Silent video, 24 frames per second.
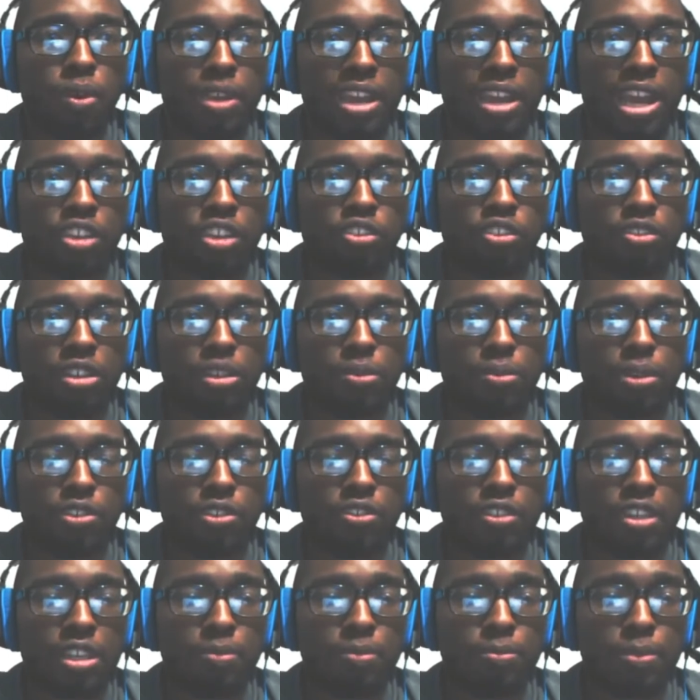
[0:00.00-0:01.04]
we actually
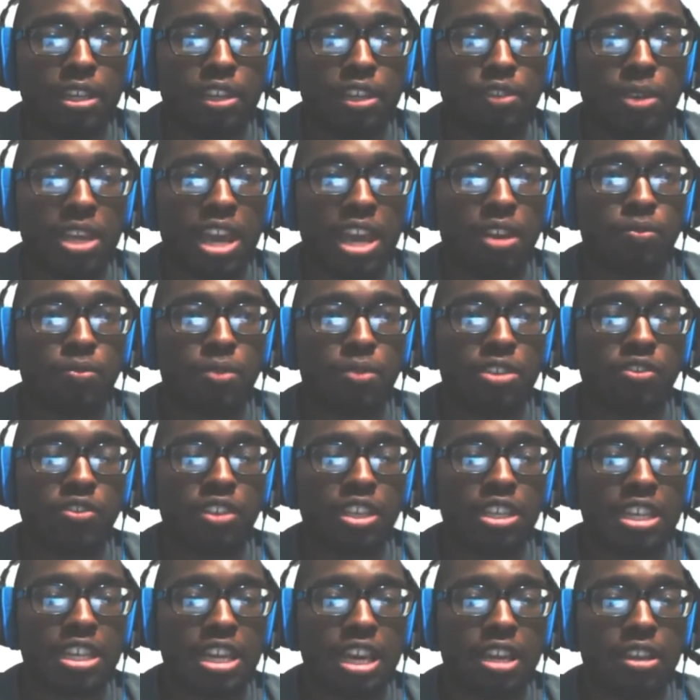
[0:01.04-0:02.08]
reached it because we hadn't reached
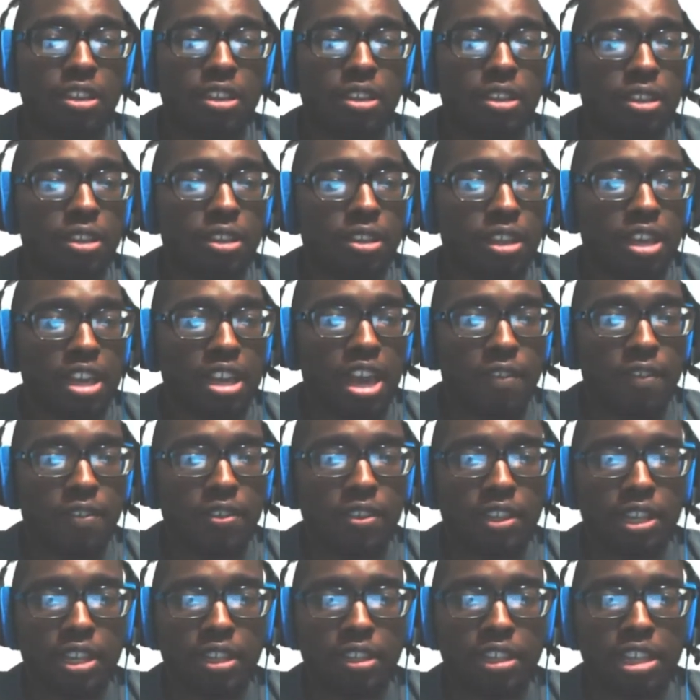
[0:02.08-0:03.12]
it yet
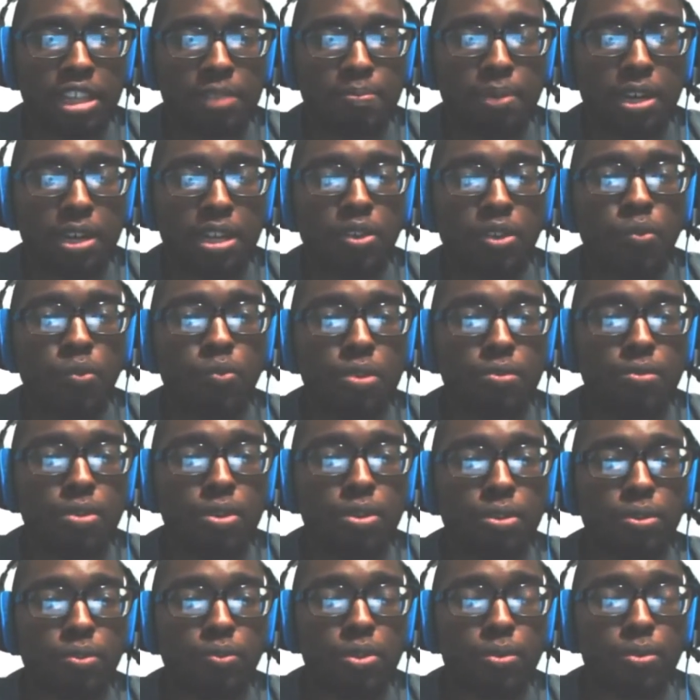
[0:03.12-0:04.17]
evidently, but we
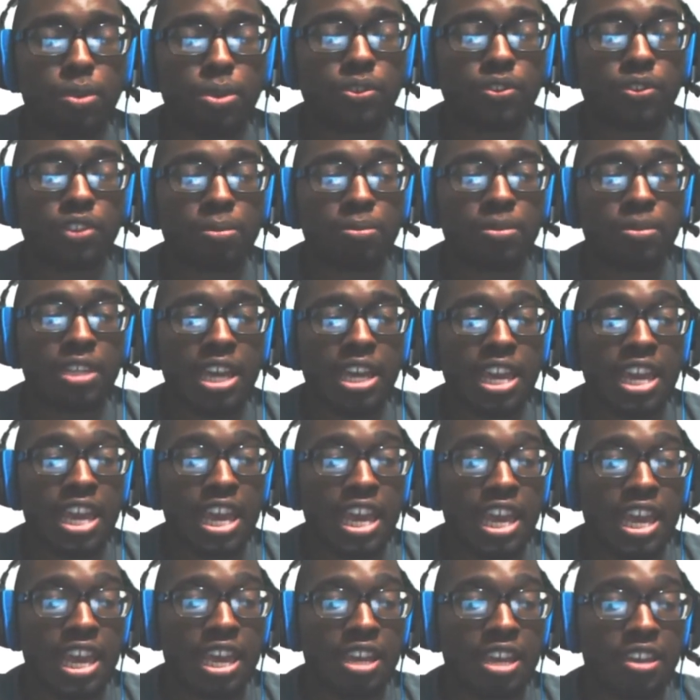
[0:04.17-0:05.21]
will we will someday
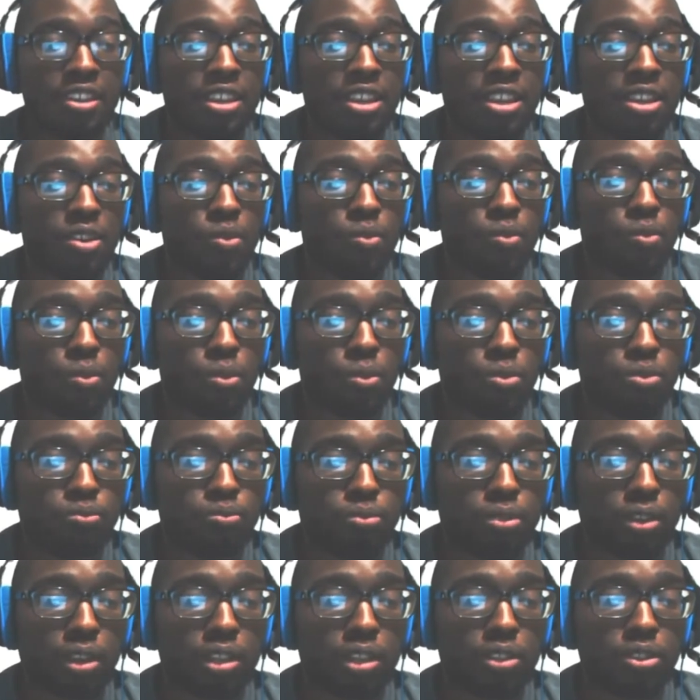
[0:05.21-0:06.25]
and we'll
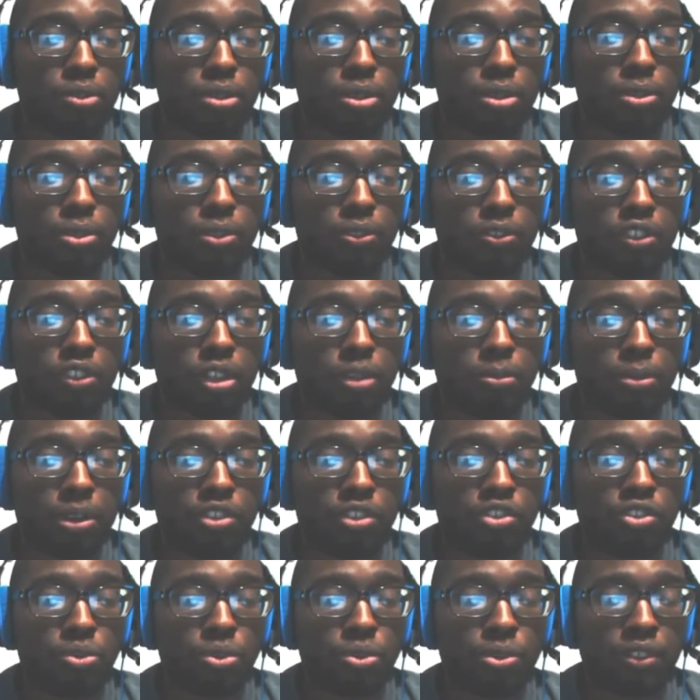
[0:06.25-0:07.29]
probably do a little
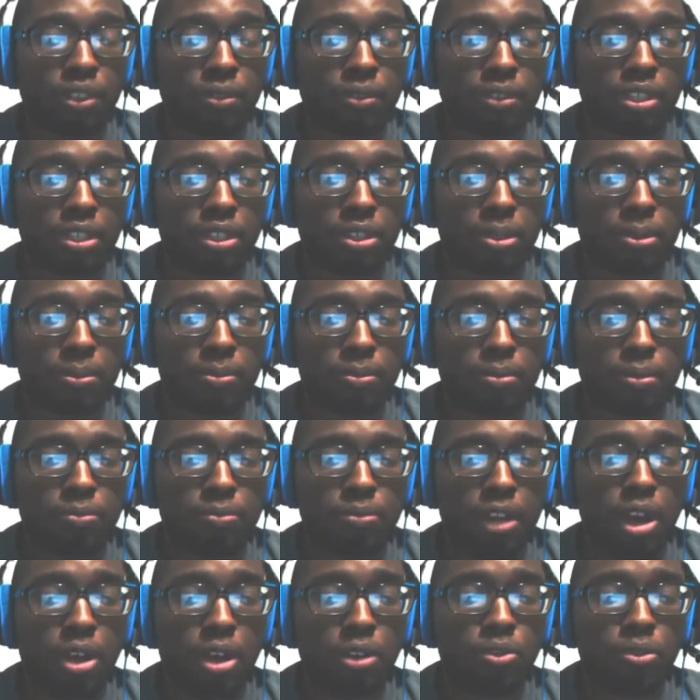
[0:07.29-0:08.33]
celebration or something.
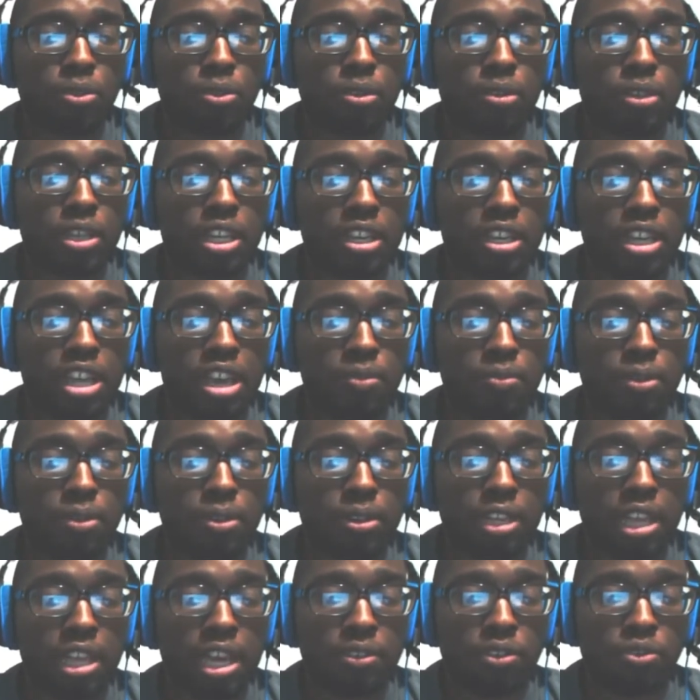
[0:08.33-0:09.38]
I'll do a in
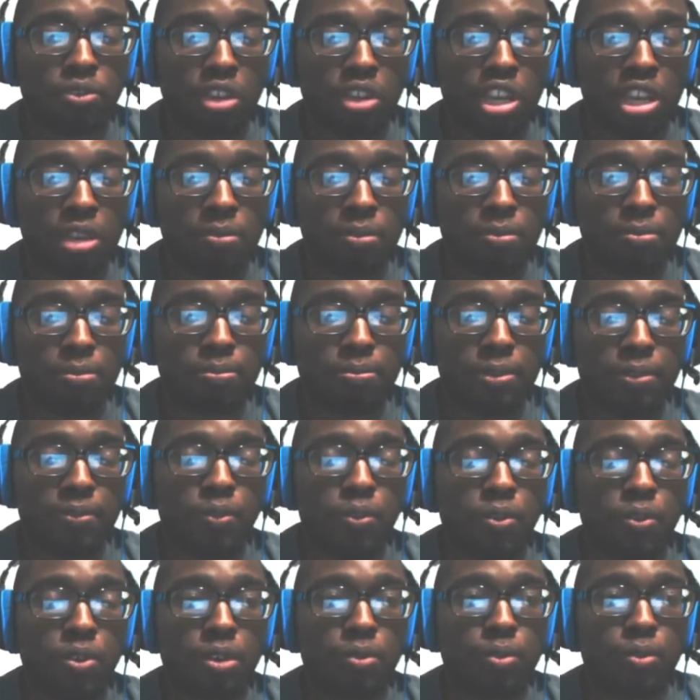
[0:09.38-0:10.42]
real live stream
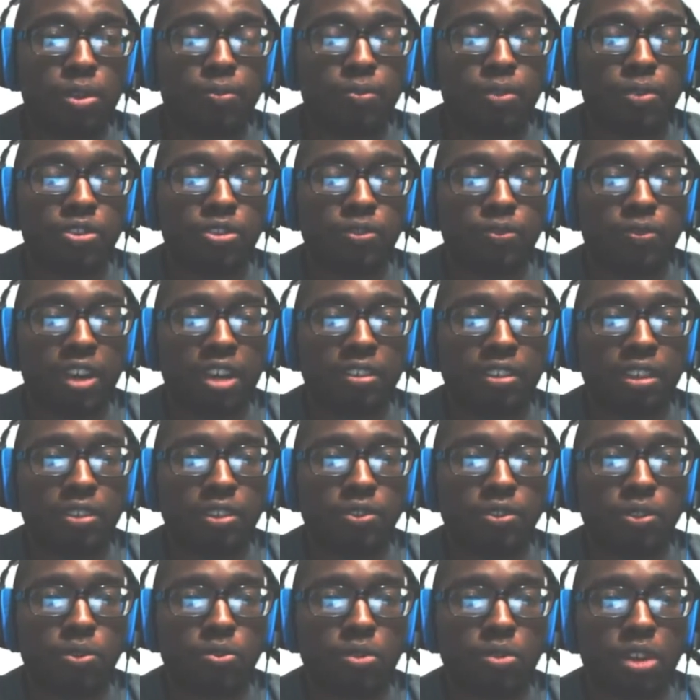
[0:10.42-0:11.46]
before we've reached 5,000
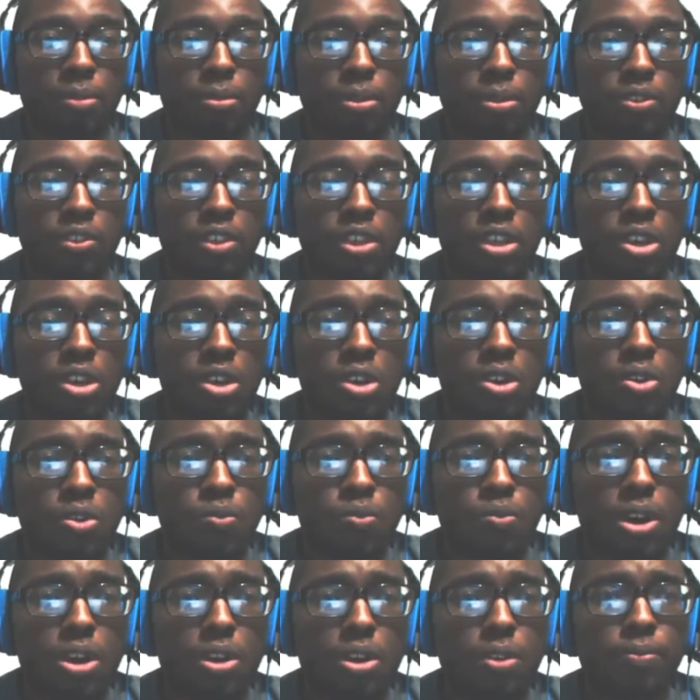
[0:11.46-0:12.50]
subscribers.
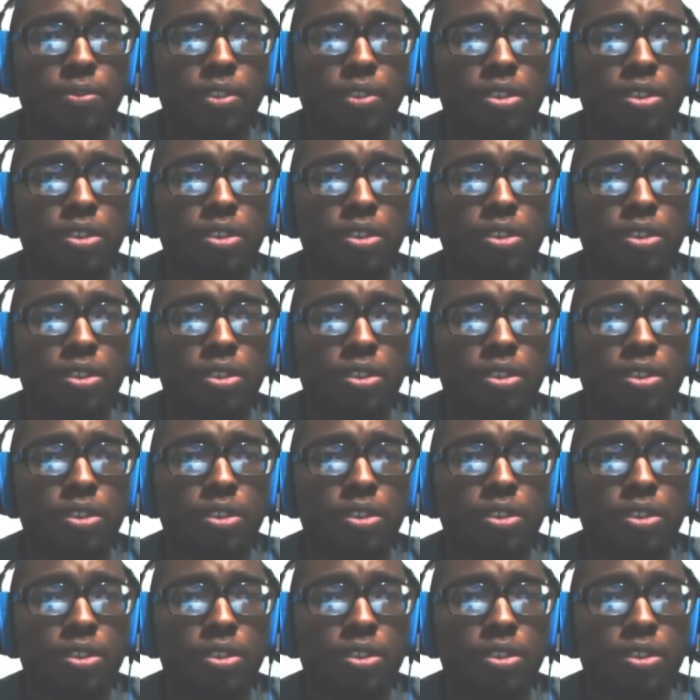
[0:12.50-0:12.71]
Well,